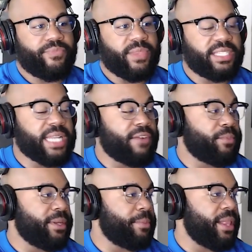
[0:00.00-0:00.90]
It's time for me
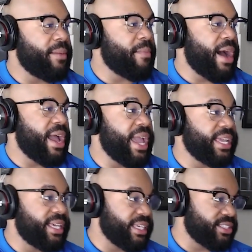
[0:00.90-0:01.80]
to play my
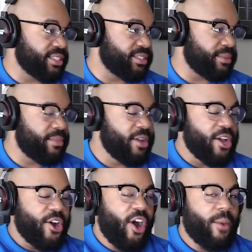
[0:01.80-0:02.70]
8K system
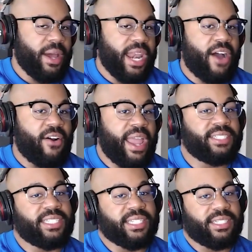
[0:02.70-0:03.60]
on my now
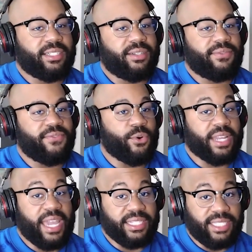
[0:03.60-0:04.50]
ancient
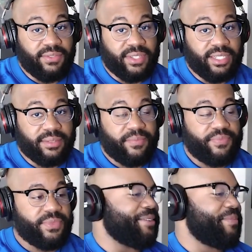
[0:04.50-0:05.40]
4K TV.
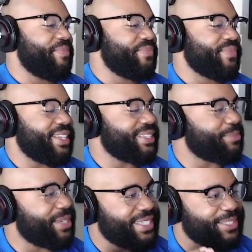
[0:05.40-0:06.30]
It's
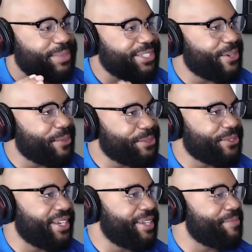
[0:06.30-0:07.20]
been a dope
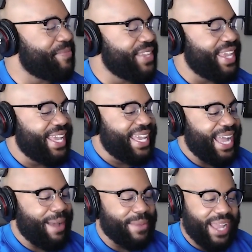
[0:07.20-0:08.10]
stream.
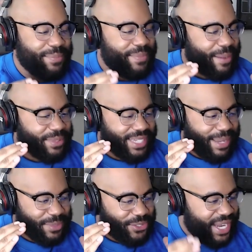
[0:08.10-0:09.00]
I mean, I've
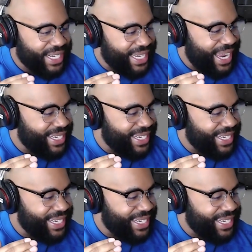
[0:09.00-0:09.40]
been trying to get out of